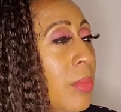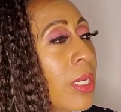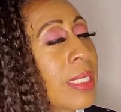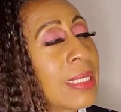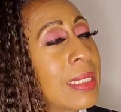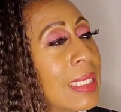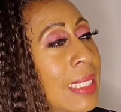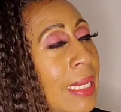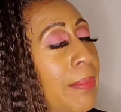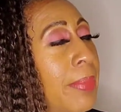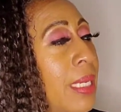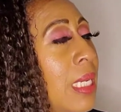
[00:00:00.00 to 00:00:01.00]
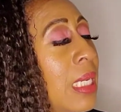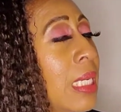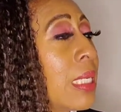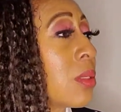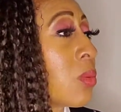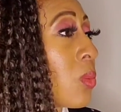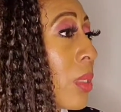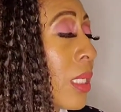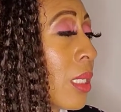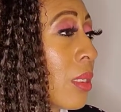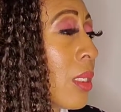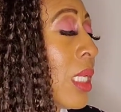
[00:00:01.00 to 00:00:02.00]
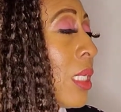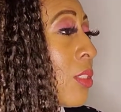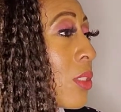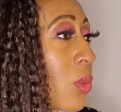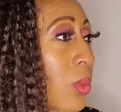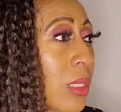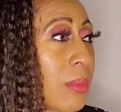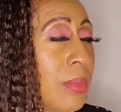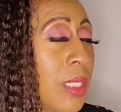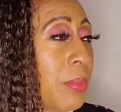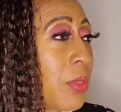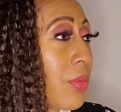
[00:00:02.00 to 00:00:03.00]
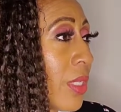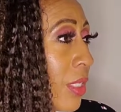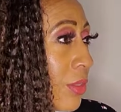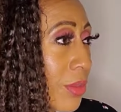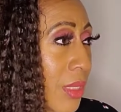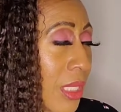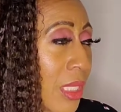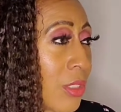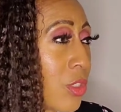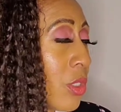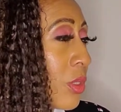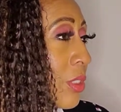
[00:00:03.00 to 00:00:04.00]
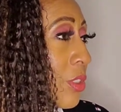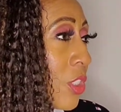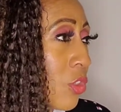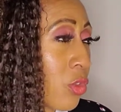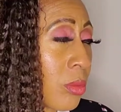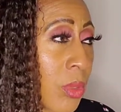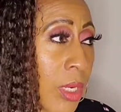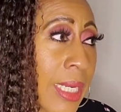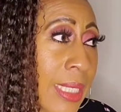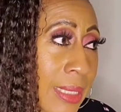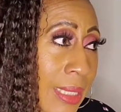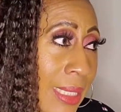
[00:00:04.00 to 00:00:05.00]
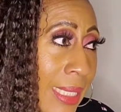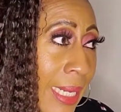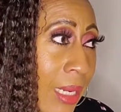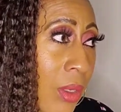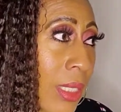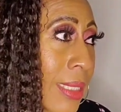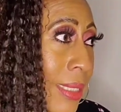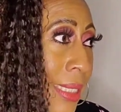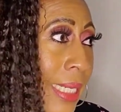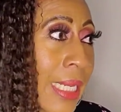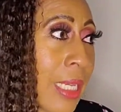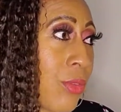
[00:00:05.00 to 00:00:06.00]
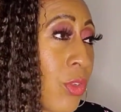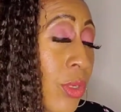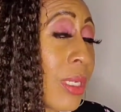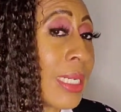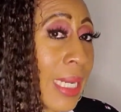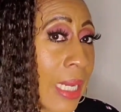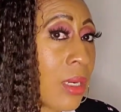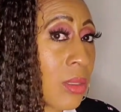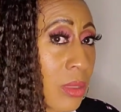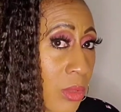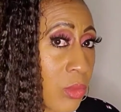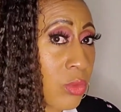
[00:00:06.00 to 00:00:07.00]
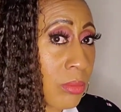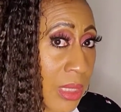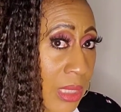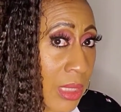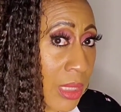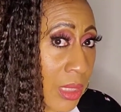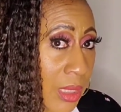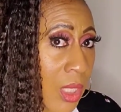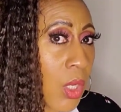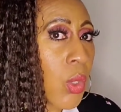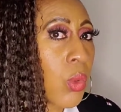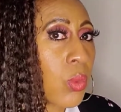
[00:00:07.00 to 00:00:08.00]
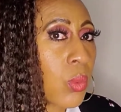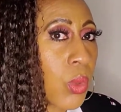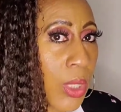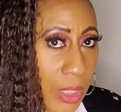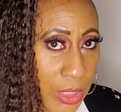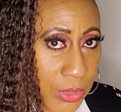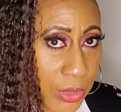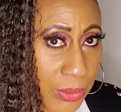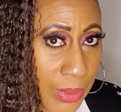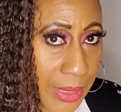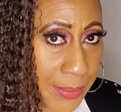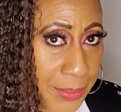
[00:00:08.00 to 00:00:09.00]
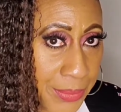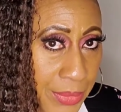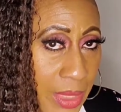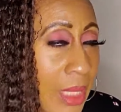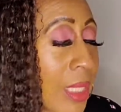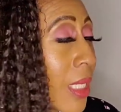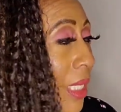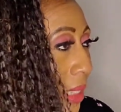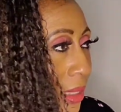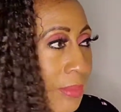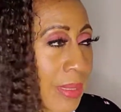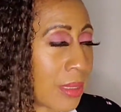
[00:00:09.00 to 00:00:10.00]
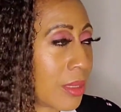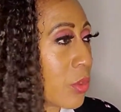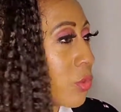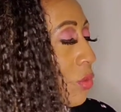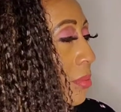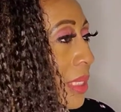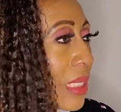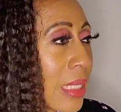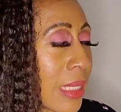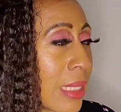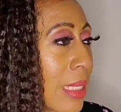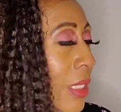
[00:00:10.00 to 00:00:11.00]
marketing campaign as well. So with a number of other things, there's digital marketing now. It's like, if you're not on social media, what are you doing? You need to be on social media.